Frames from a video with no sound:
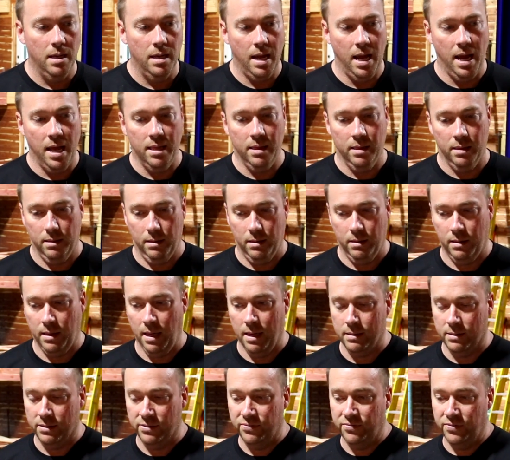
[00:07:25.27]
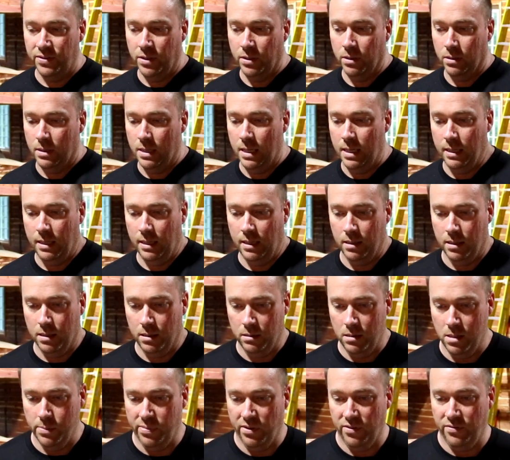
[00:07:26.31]
and that'll fill any
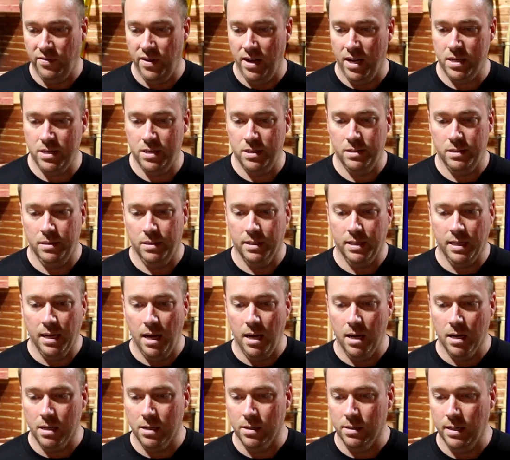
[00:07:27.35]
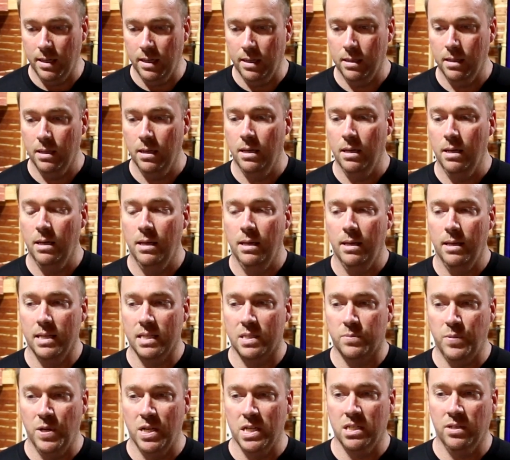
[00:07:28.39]
little imperfections in your concrete,
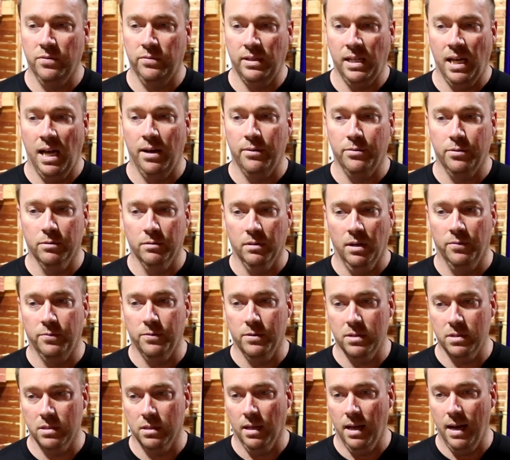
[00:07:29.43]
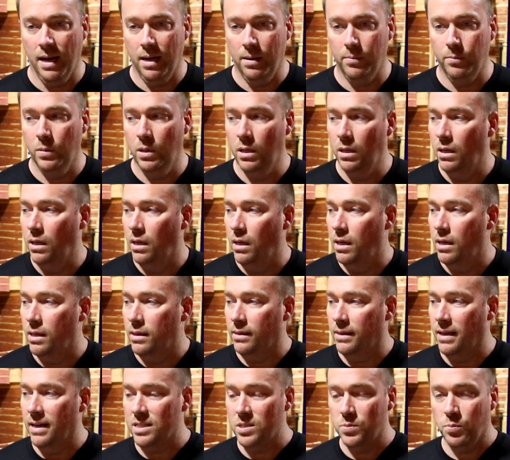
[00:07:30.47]
especially if you have a rougher slab.
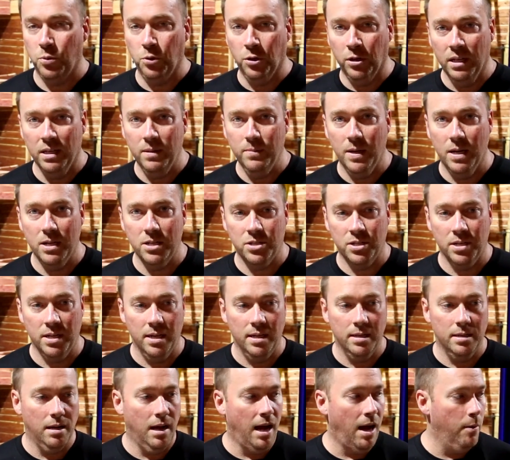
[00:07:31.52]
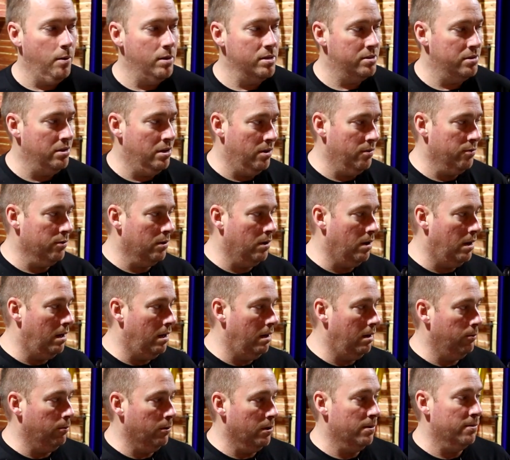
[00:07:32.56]
That's pretty much it. I would say
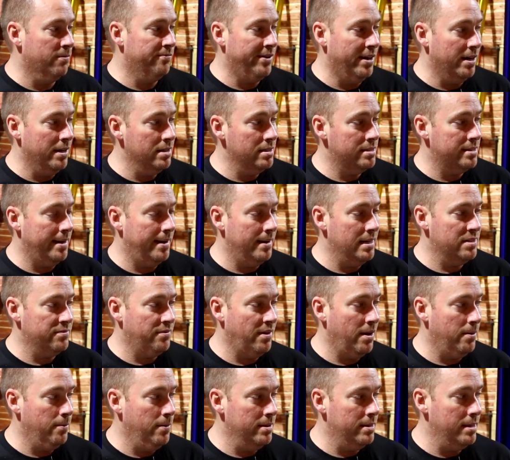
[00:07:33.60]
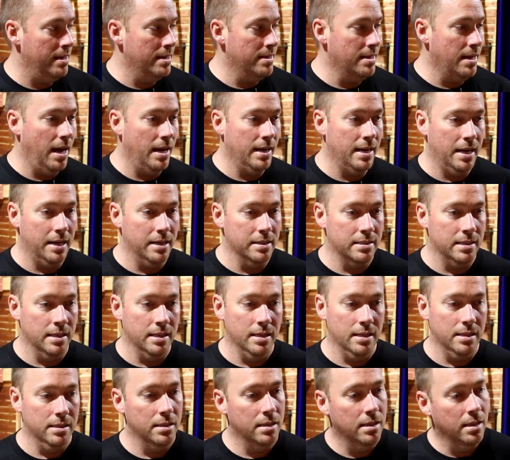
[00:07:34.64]
overall, we're very satisfied with it, 9 out of
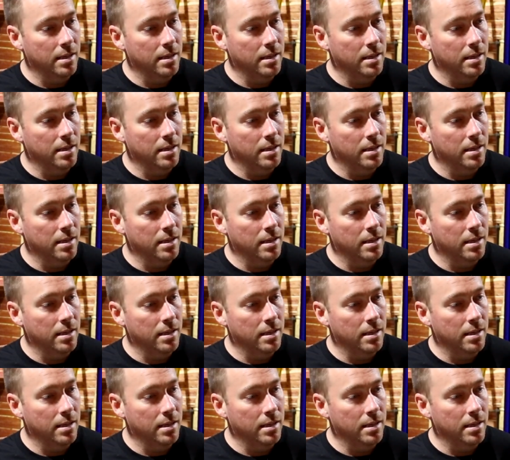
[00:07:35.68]
10.